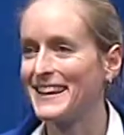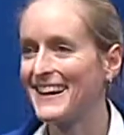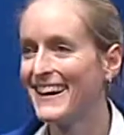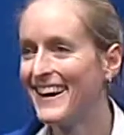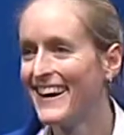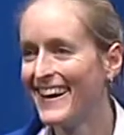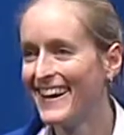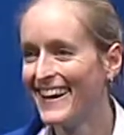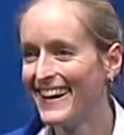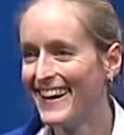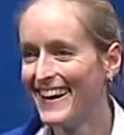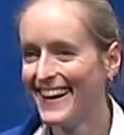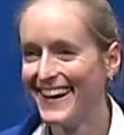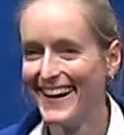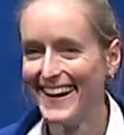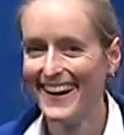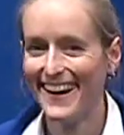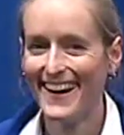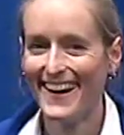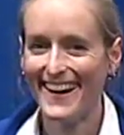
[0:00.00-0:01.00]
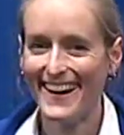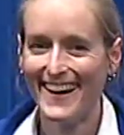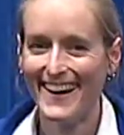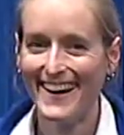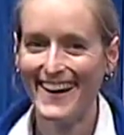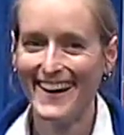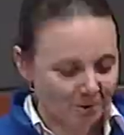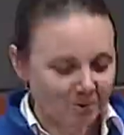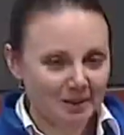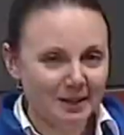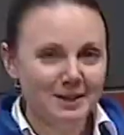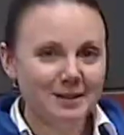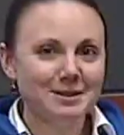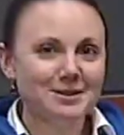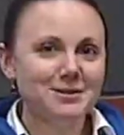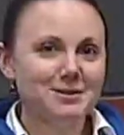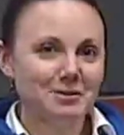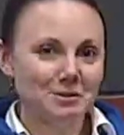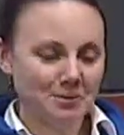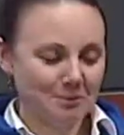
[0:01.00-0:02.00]
I know, poor Tigger, but he's
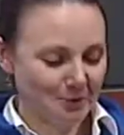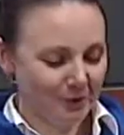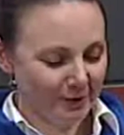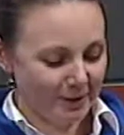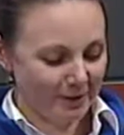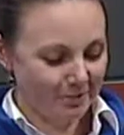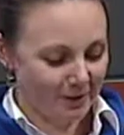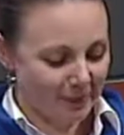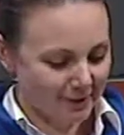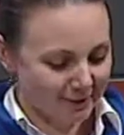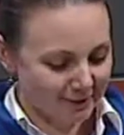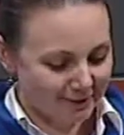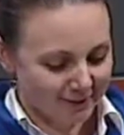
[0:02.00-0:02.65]
doing really well.